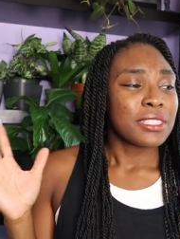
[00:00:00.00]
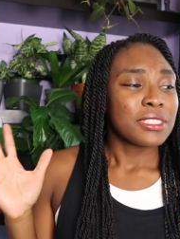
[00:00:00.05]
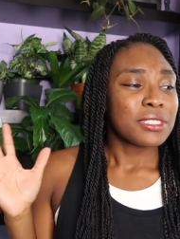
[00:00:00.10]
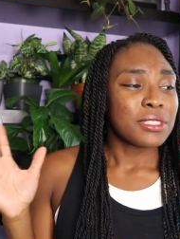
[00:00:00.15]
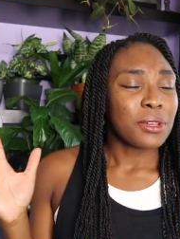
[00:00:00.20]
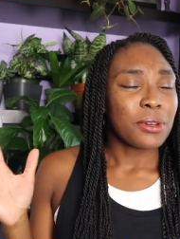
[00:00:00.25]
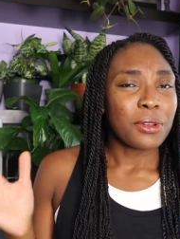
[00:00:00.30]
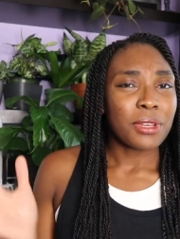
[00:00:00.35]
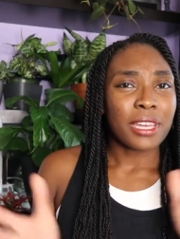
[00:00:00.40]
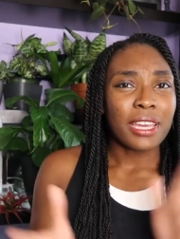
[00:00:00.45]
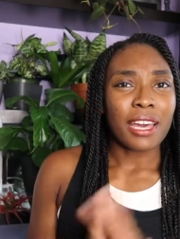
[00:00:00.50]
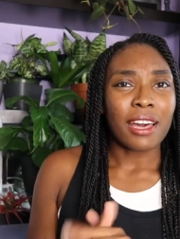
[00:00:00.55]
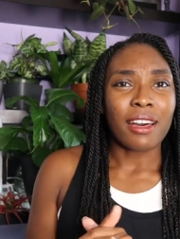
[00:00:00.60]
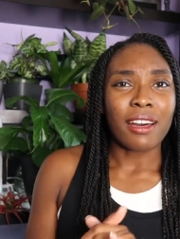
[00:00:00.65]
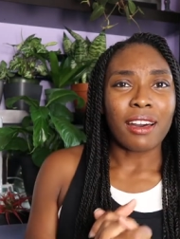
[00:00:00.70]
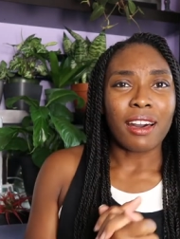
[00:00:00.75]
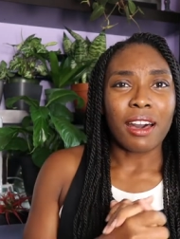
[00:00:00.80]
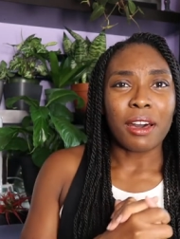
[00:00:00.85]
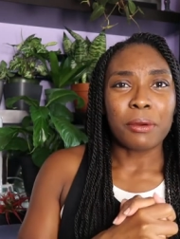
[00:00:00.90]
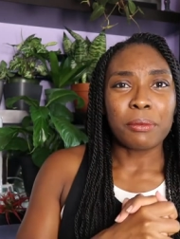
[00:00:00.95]
So
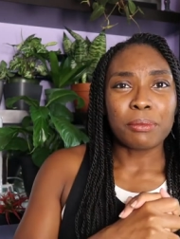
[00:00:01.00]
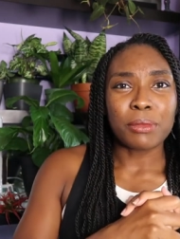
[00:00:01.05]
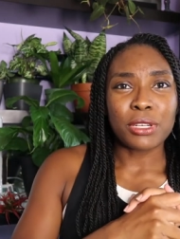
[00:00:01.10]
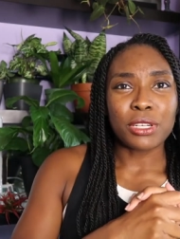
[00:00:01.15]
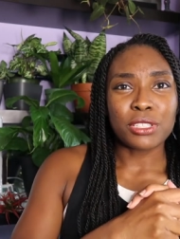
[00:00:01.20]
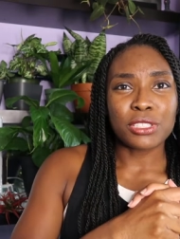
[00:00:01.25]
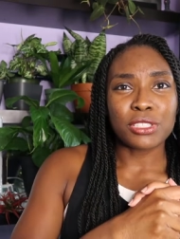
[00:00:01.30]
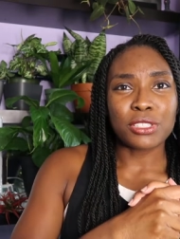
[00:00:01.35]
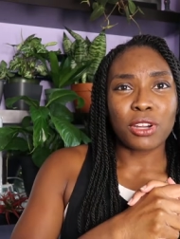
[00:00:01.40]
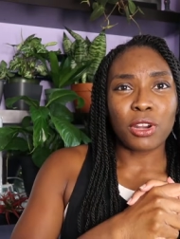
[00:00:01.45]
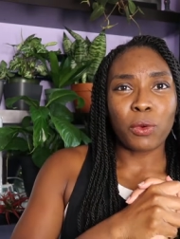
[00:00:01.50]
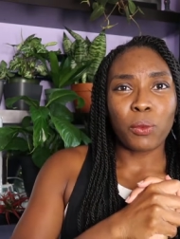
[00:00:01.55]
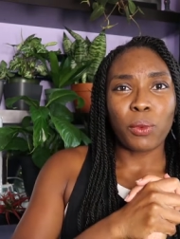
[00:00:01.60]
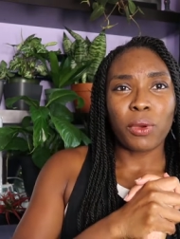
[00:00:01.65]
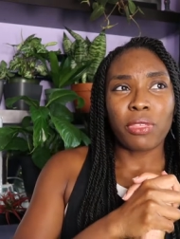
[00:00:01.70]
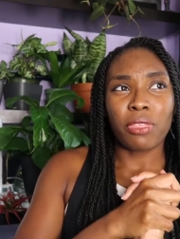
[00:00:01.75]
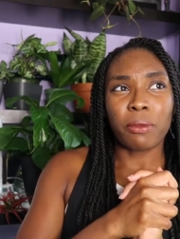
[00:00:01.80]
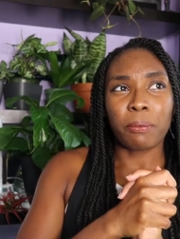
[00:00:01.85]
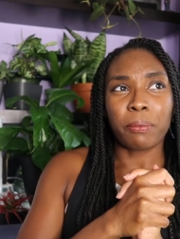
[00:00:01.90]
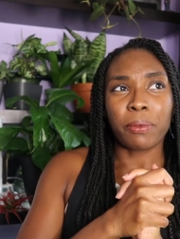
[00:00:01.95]
yeah, I'm gonna start
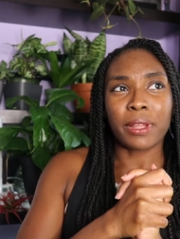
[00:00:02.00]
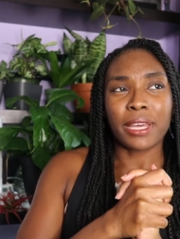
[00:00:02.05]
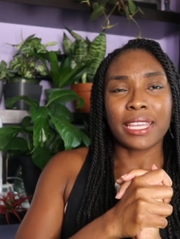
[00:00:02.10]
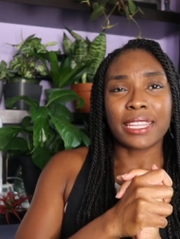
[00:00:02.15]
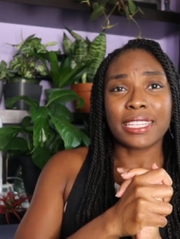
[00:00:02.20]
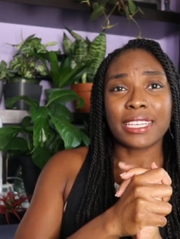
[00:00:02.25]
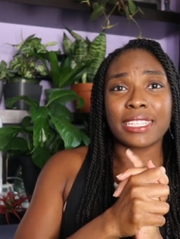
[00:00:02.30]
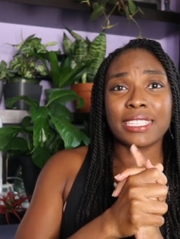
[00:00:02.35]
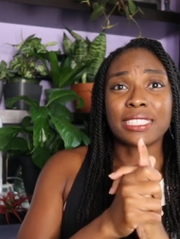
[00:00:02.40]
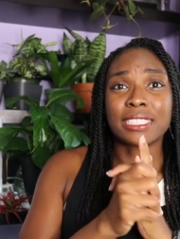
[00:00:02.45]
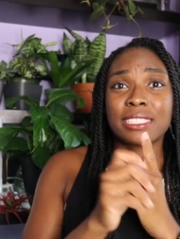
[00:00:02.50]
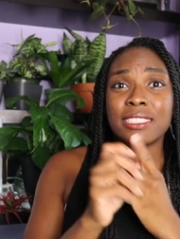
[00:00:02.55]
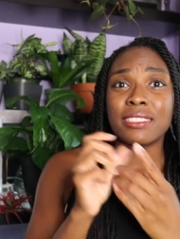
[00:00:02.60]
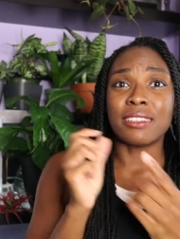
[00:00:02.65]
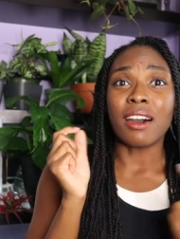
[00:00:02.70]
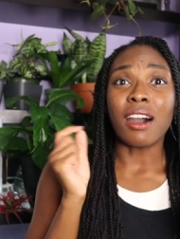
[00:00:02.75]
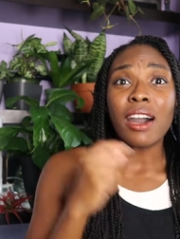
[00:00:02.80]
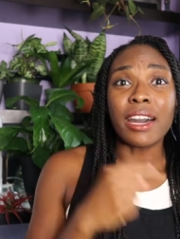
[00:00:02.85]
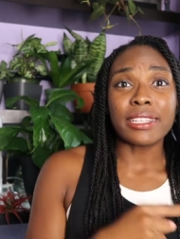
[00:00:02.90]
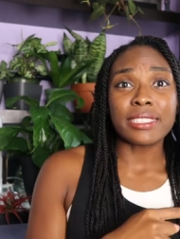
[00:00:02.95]
with the plant that is
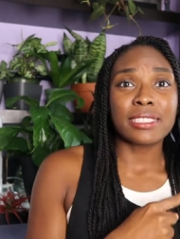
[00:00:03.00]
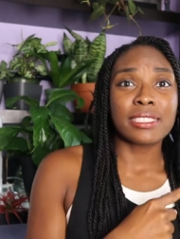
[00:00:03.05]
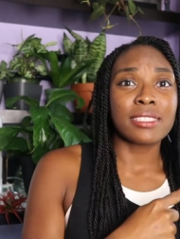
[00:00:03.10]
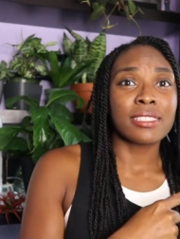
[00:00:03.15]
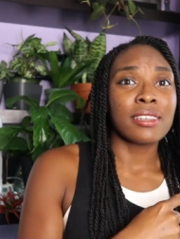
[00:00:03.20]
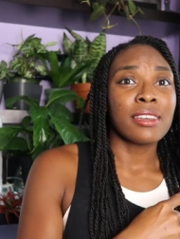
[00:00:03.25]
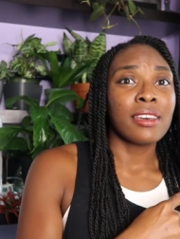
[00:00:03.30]
not